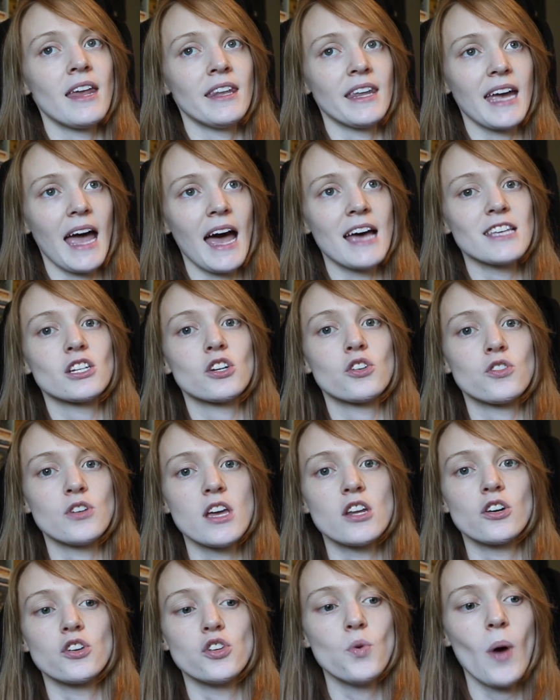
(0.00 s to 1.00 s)
And like as a
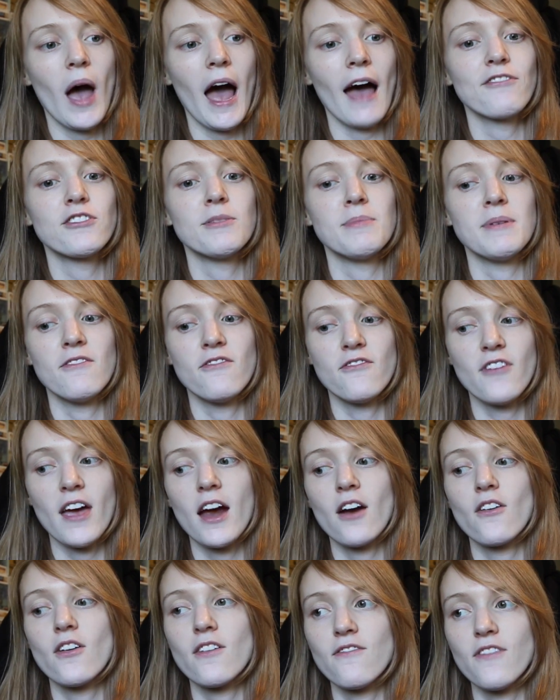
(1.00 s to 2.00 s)
creator, you have to be
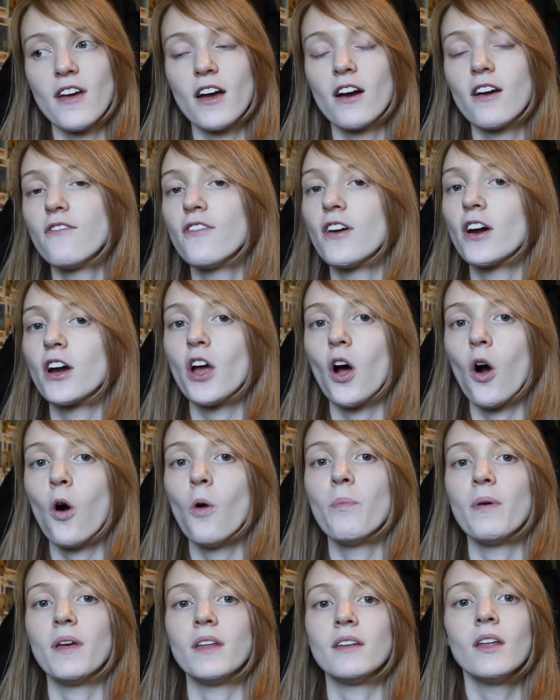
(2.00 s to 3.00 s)
very, very, very
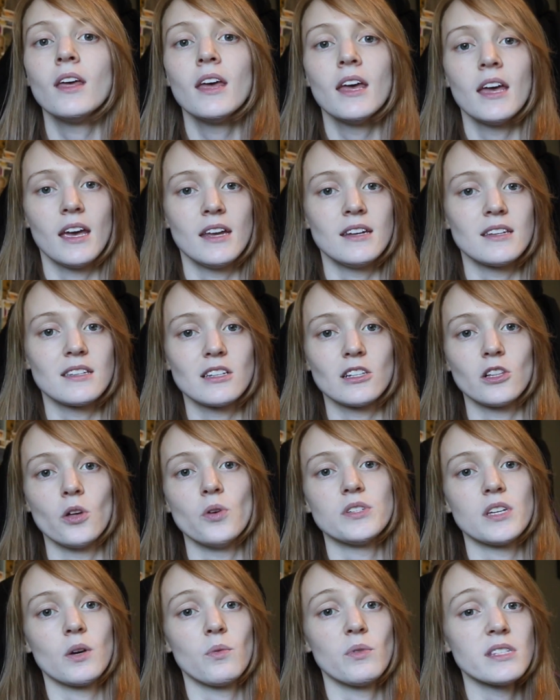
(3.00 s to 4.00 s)
open in
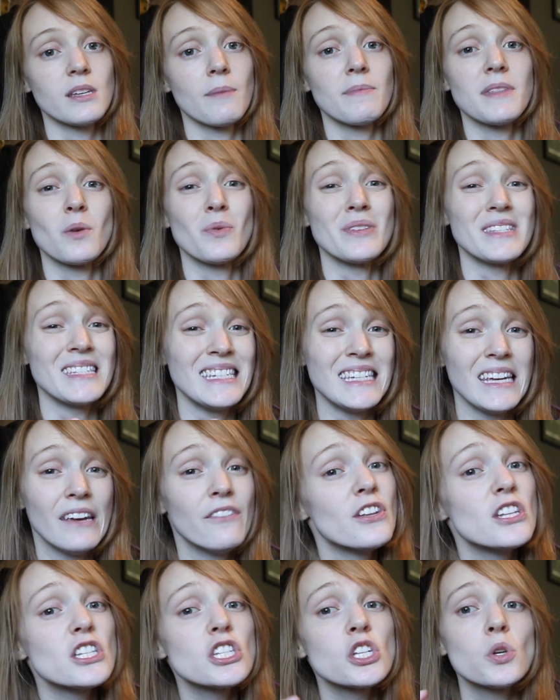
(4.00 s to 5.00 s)
disclosing when something was
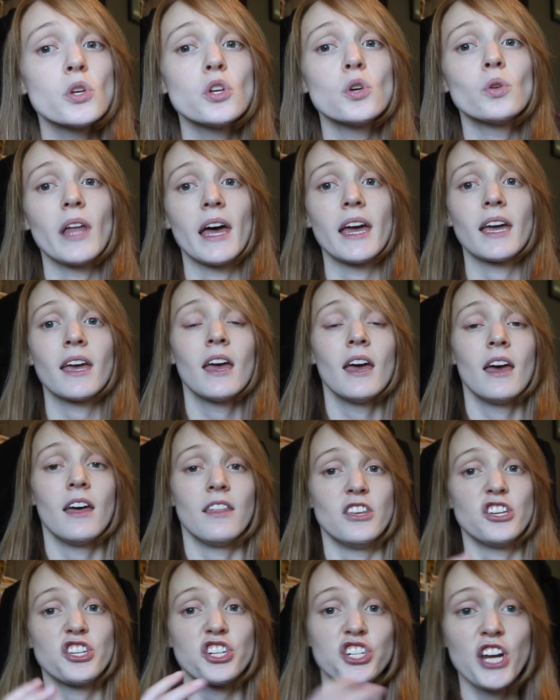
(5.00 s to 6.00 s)
given to you, like
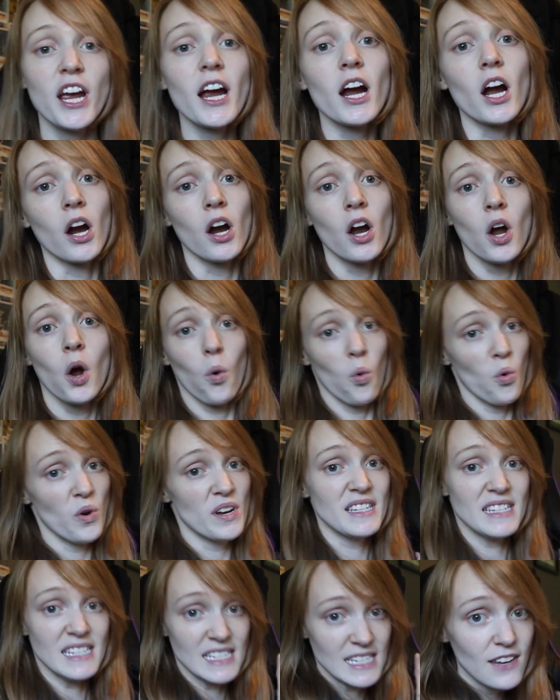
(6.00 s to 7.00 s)
this chair
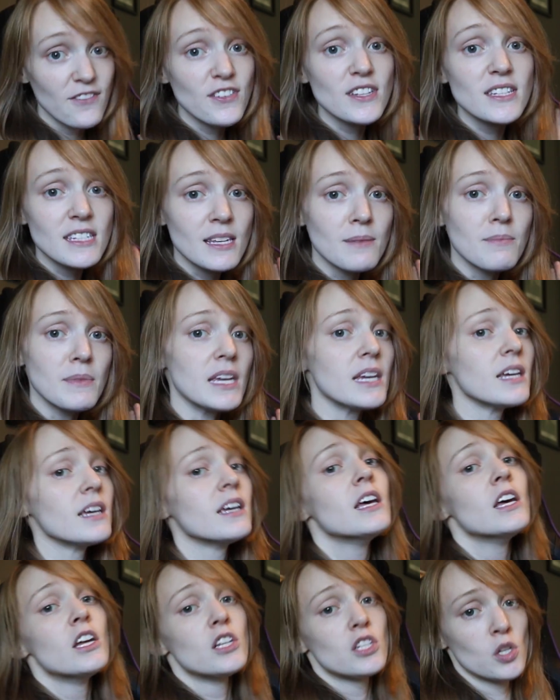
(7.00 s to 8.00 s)
was given to
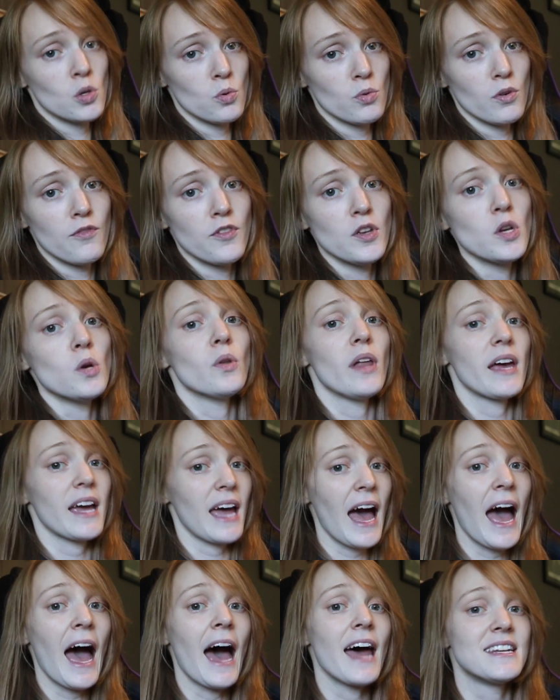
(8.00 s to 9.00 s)
me to review. Like
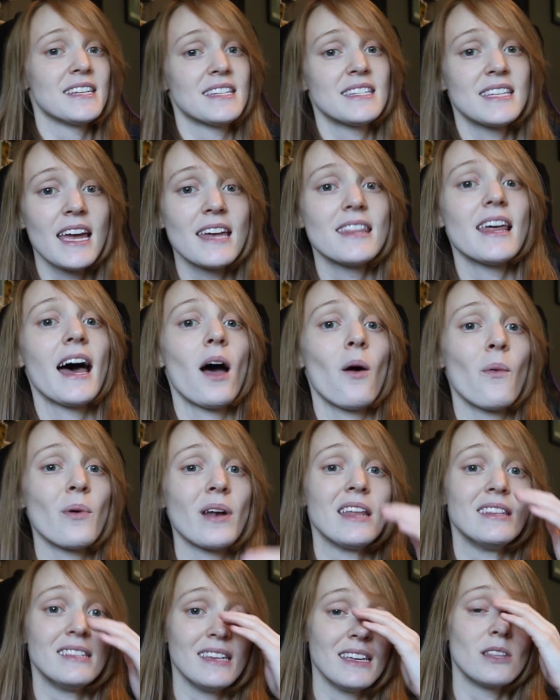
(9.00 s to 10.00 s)
I had to say that when
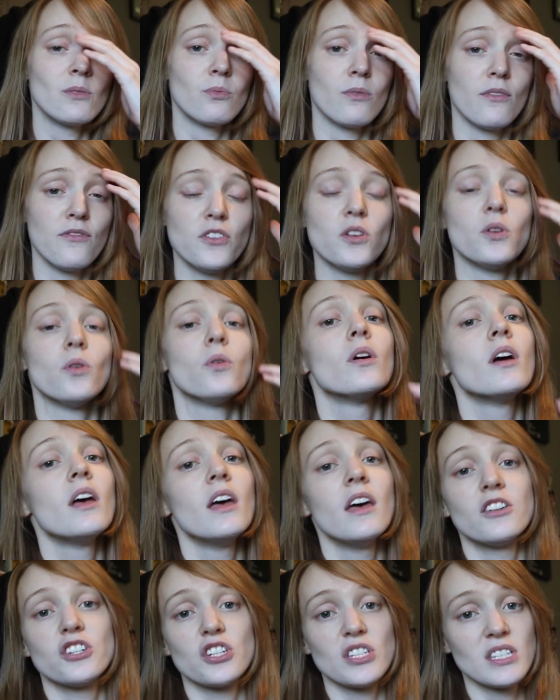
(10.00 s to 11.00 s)
I did the review,
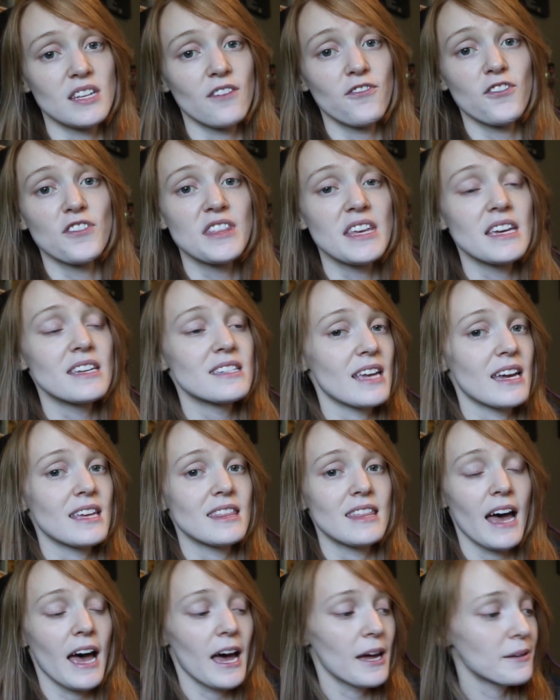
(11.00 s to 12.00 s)
just different things
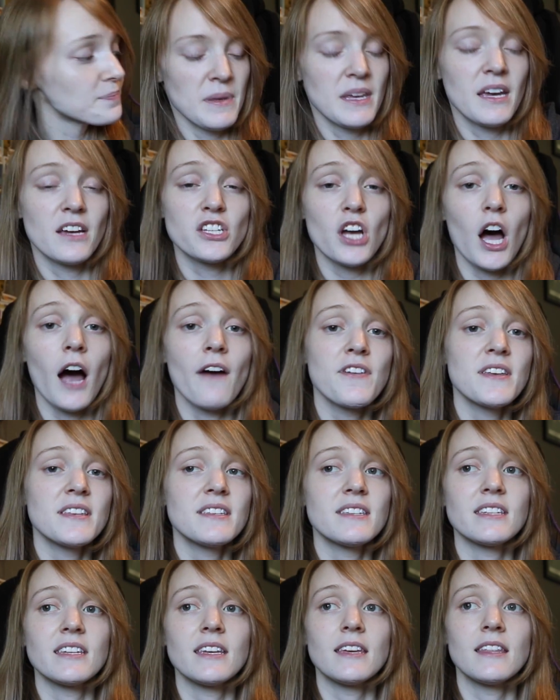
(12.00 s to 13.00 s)
like that. Because
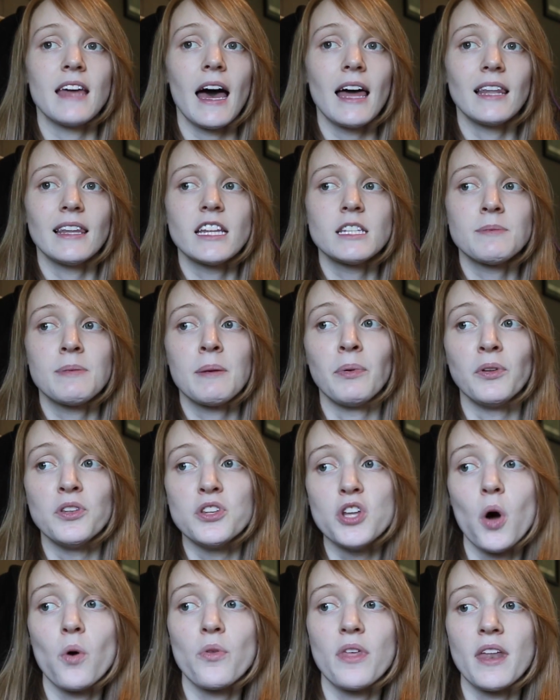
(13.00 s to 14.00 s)
obviously that lets people
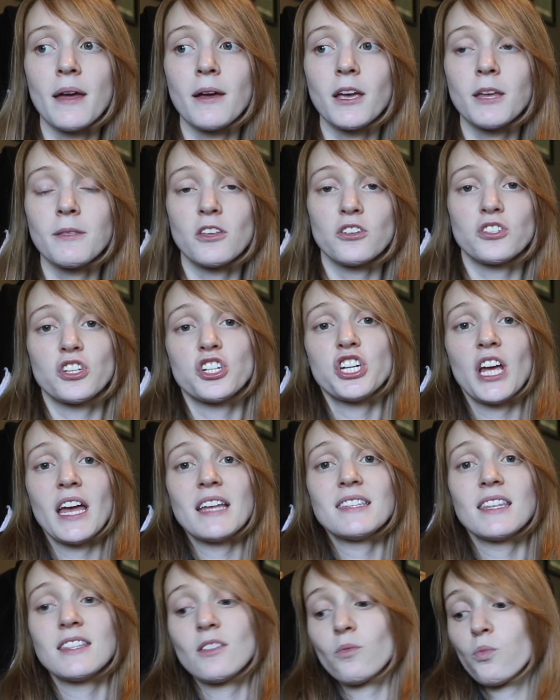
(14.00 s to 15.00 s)
know that there's a
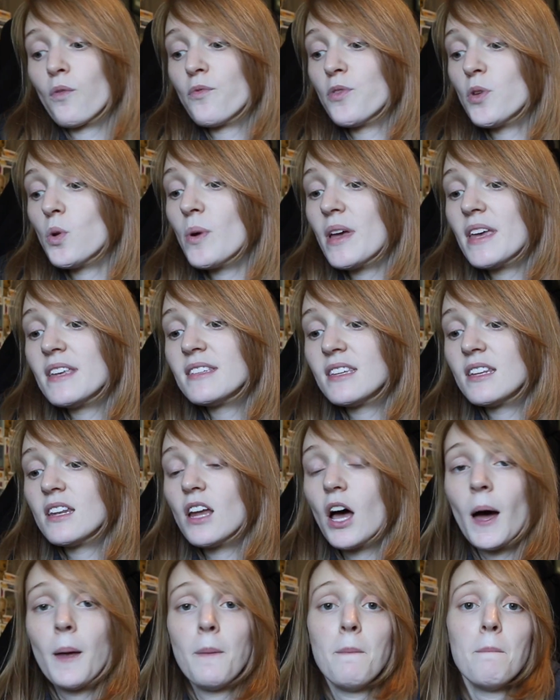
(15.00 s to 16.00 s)
chance that the review isn't
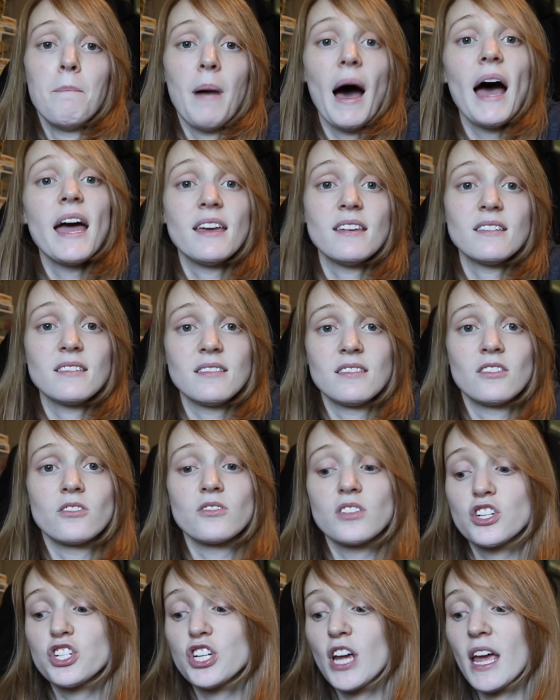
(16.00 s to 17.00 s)
unbiased.
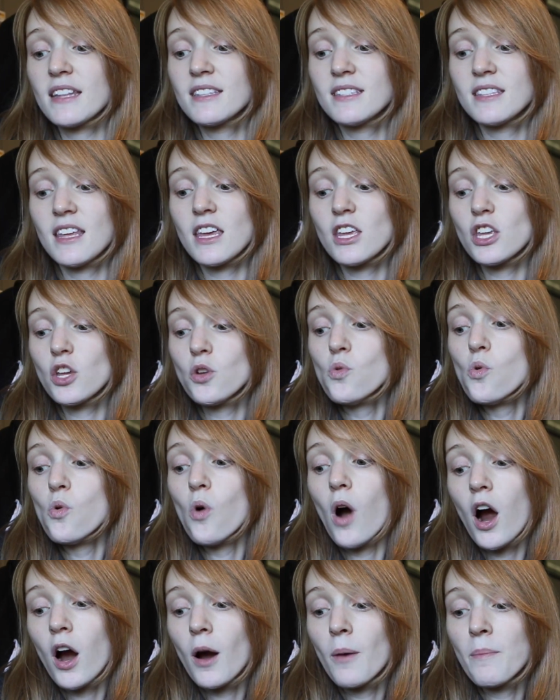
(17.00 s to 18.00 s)
There's a chance that
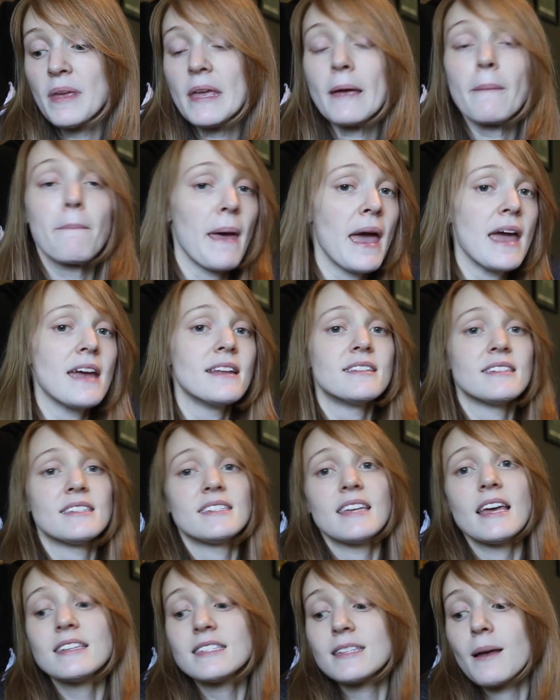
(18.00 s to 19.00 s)
you are being paid to
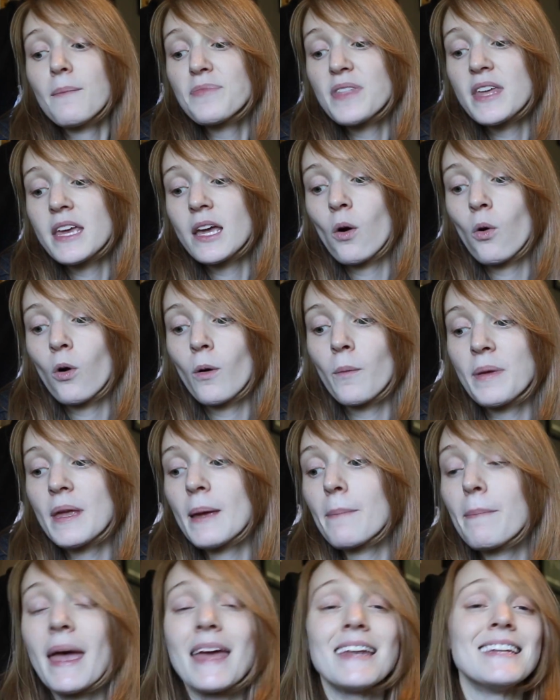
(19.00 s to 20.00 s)
say something or
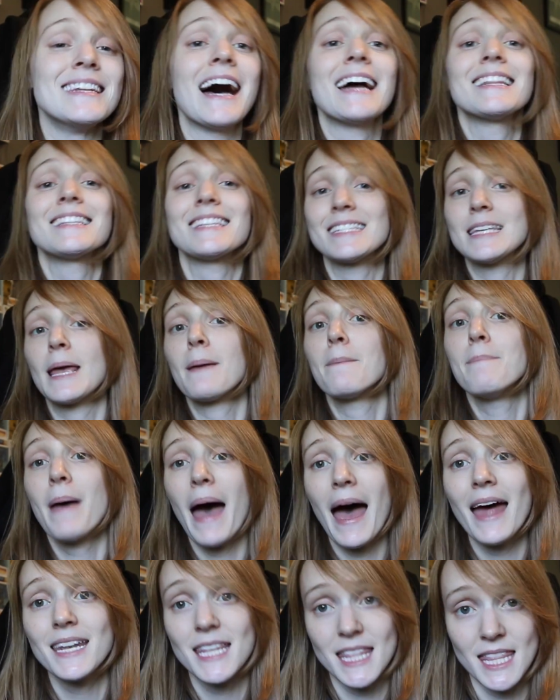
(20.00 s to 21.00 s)
being paid not to say
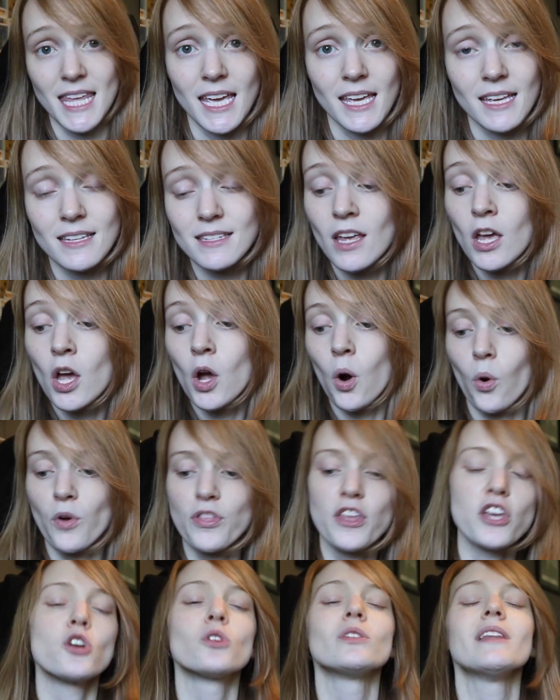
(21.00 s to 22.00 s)
bad things, or
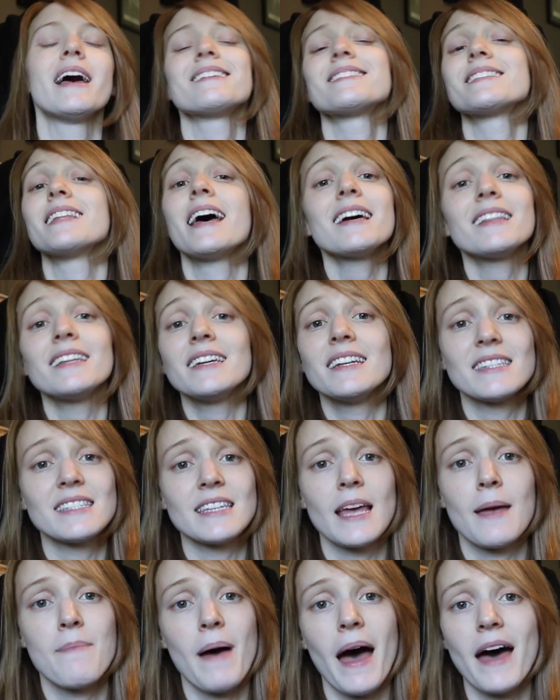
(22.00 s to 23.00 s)
that you're less likely to
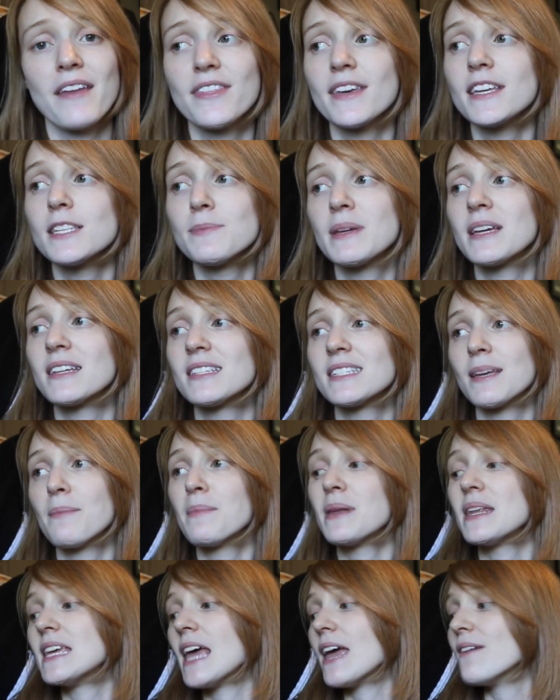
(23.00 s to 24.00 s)
say bad things because
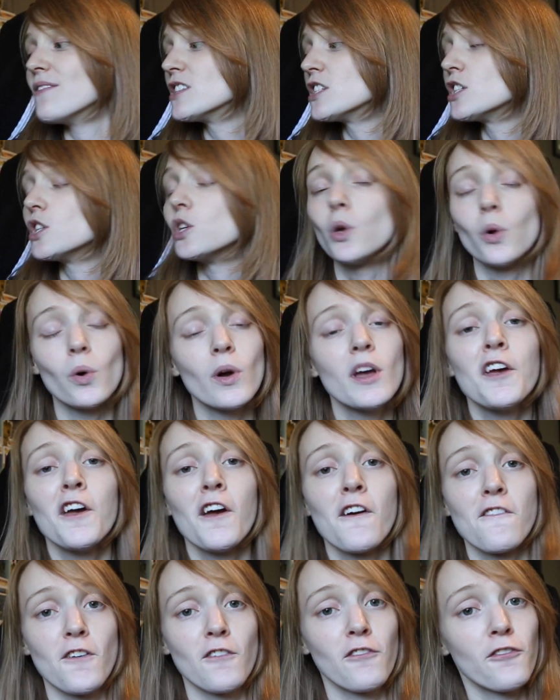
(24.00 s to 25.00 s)
somebody gave it to you
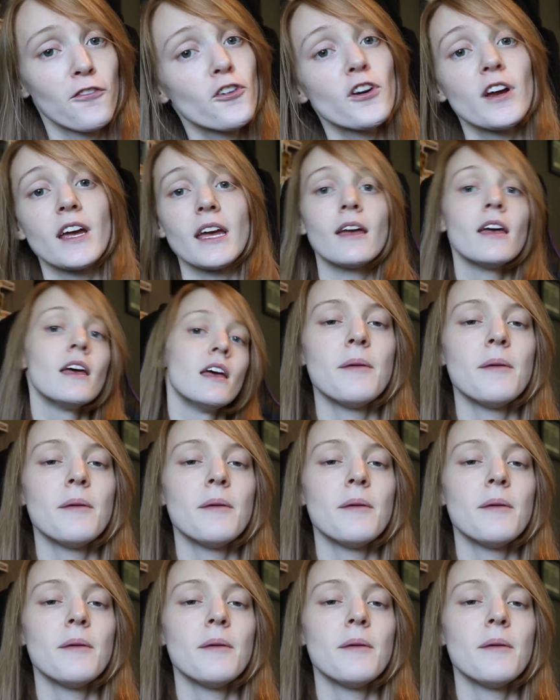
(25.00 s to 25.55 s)
for free.